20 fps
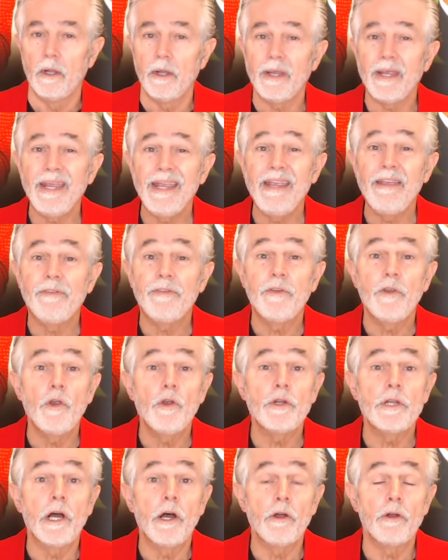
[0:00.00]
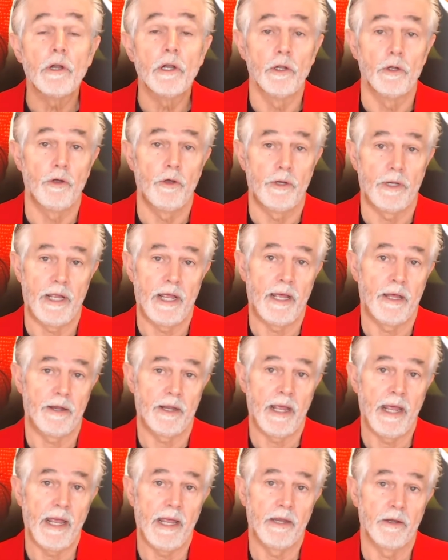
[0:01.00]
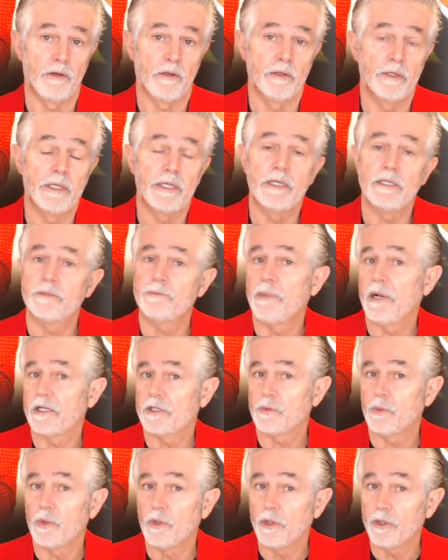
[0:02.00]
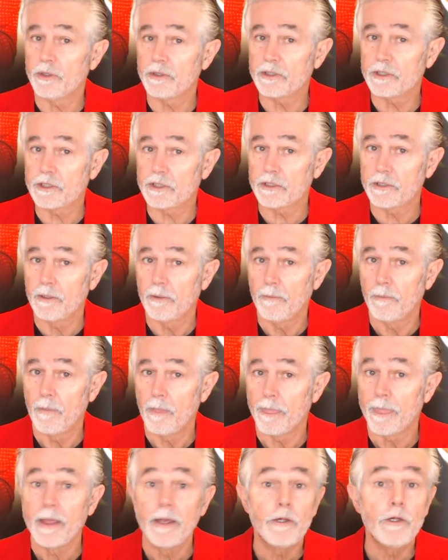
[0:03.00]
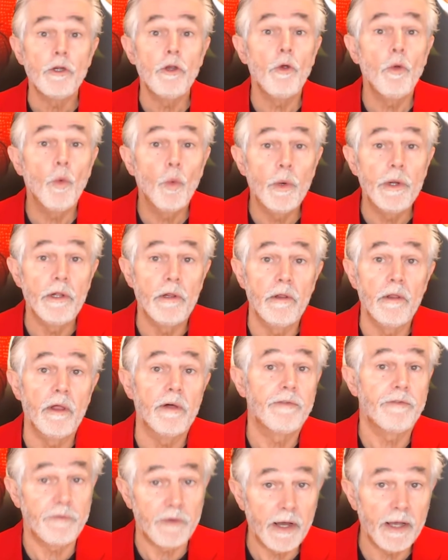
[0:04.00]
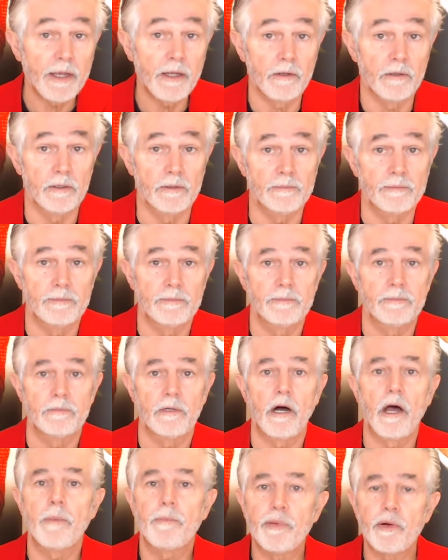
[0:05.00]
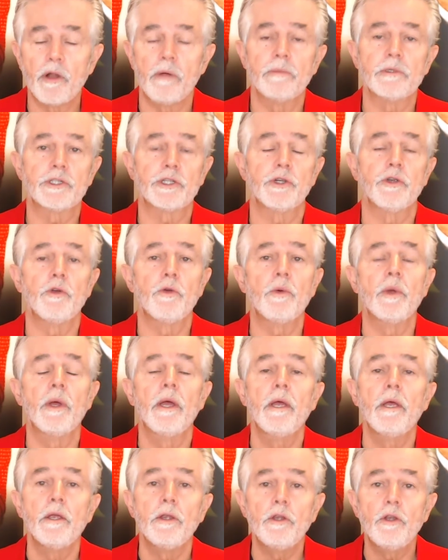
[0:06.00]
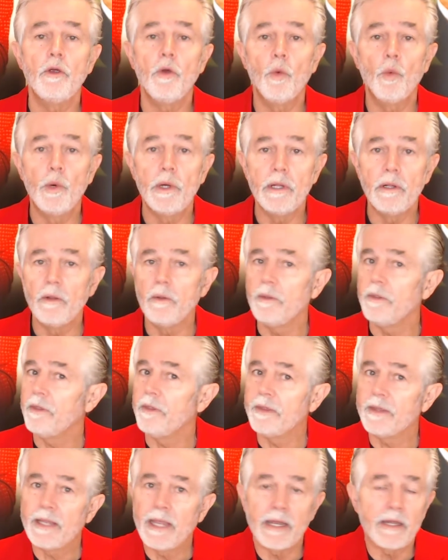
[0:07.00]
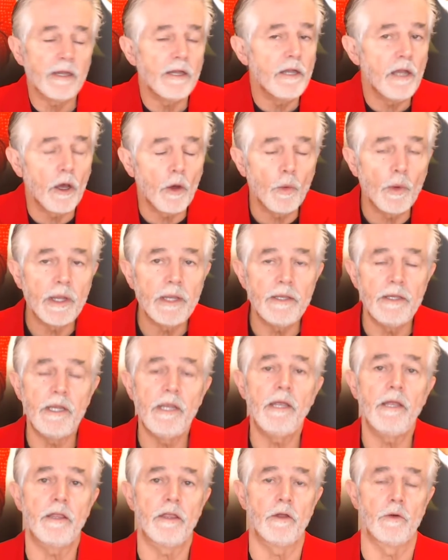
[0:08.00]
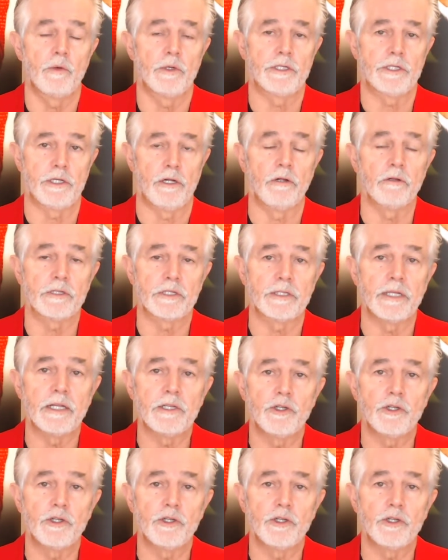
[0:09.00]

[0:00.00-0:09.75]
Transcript: If you don't learn how to handle these buzzwords, you will fail. I promise you, you will get nowhere near the results that